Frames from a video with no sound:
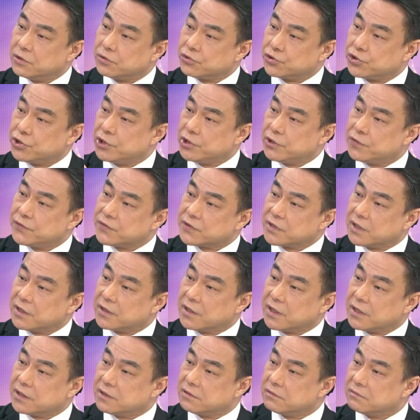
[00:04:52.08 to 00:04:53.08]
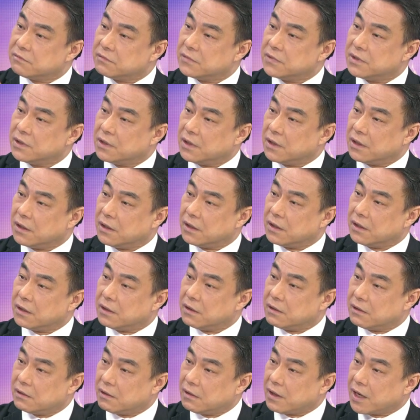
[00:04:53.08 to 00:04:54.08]
you know, chiefs and then
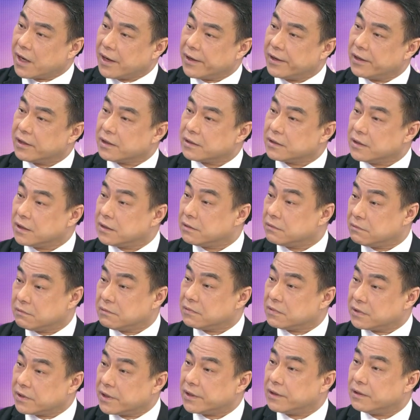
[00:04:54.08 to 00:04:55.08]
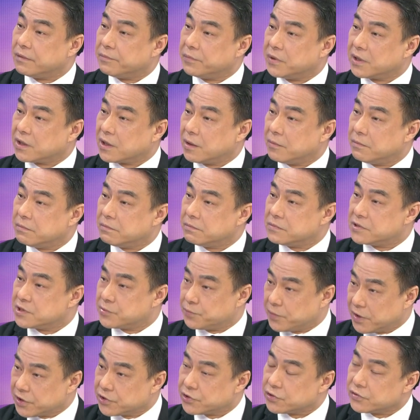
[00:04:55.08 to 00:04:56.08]
uh, higher, then they become
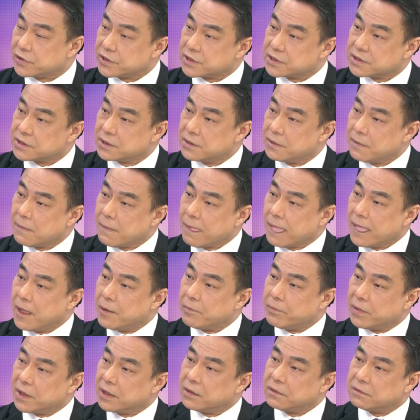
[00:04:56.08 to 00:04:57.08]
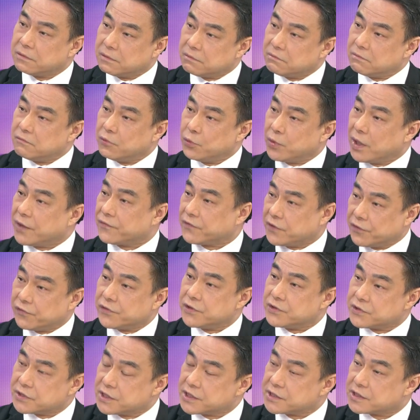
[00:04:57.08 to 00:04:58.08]
specialists. But we have
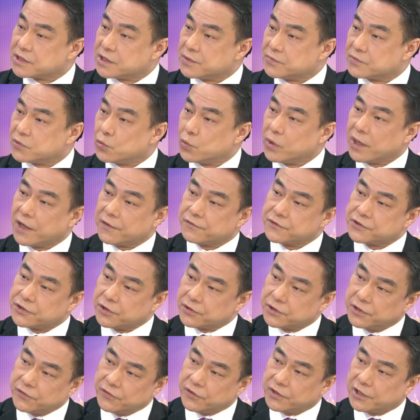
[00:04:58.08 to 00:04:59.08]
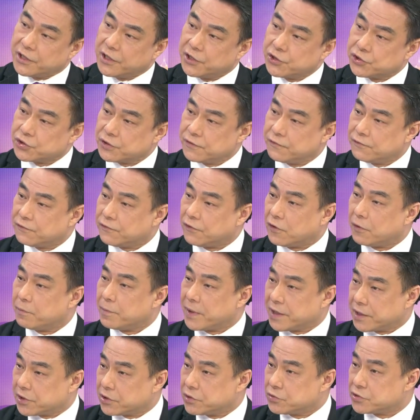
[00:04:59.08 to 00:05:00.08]
different systems. We have certification for
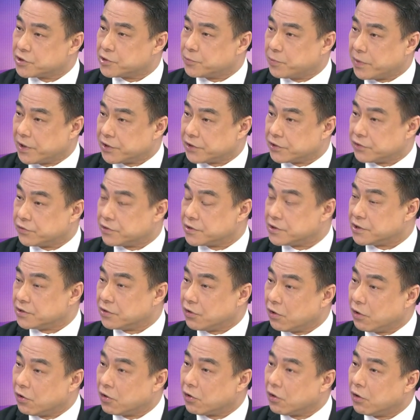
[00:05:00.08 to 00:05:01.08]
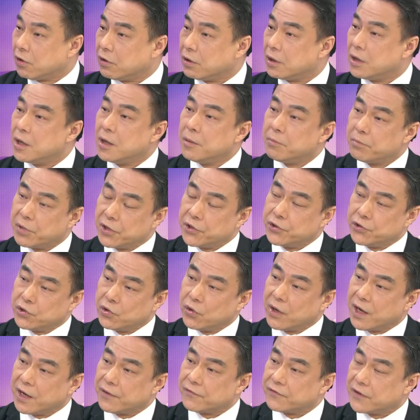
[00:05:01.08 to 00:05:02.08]
medical specialists in Hong Kong, but you
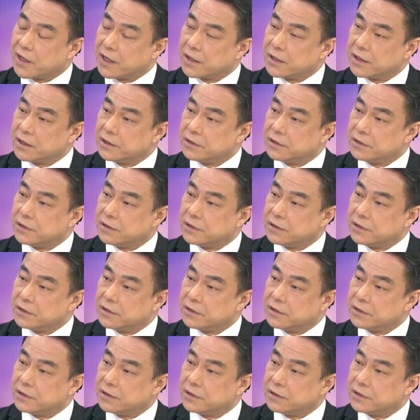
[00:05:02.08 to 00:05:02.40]
don't have that